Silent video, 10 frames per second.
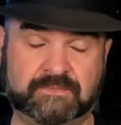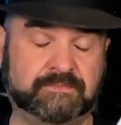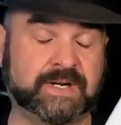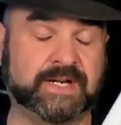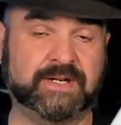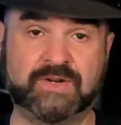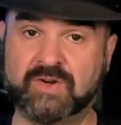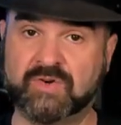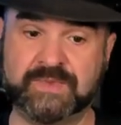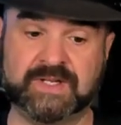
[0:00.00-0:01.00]
By
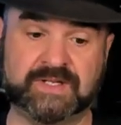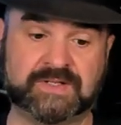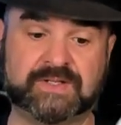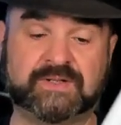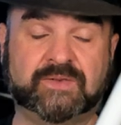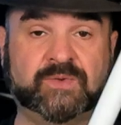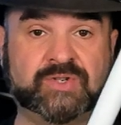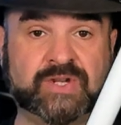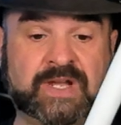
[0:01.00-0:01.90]
no means would you